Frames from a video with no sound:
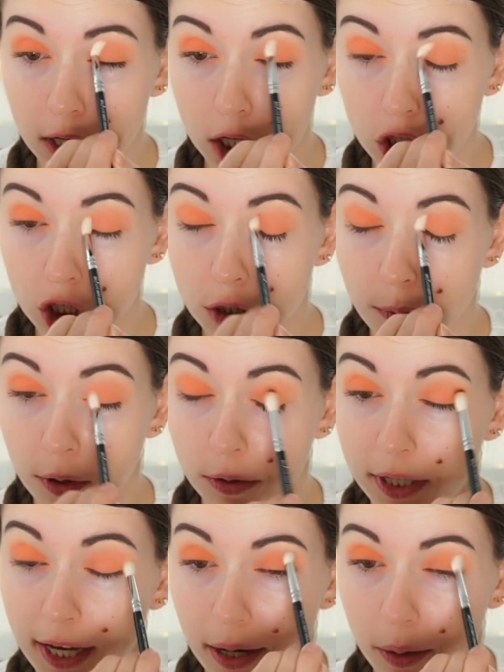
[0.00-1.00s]

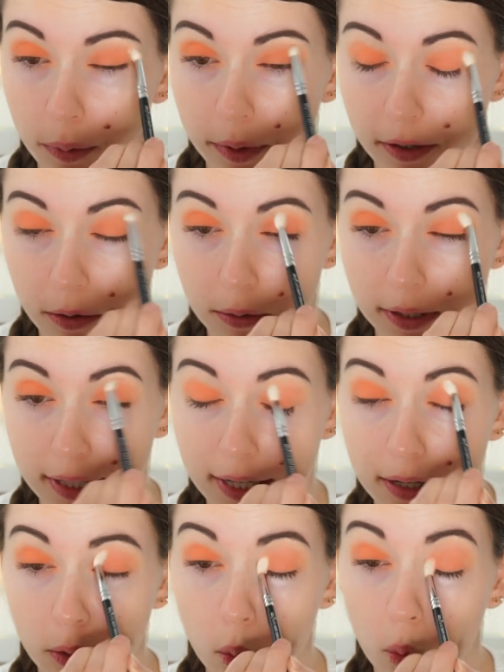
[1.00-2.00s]
smoky eye with
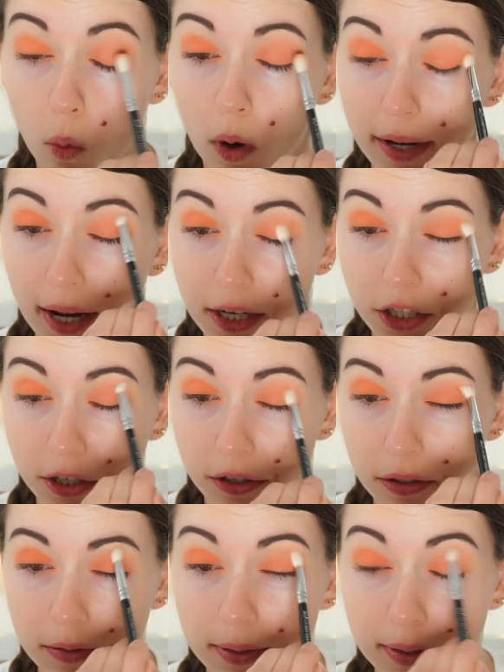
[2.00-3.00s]
only one eyeshadow.